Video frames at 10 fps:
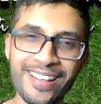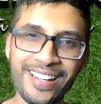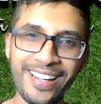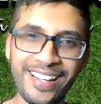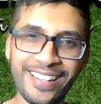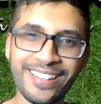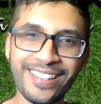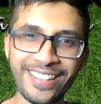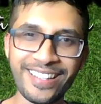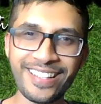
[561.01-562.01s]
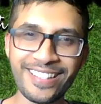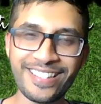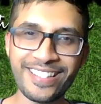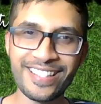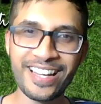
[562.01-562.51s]
It's
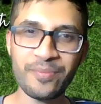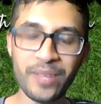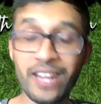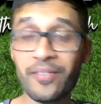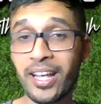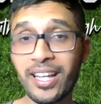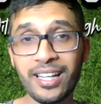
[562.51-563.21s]
just sad. But anyway,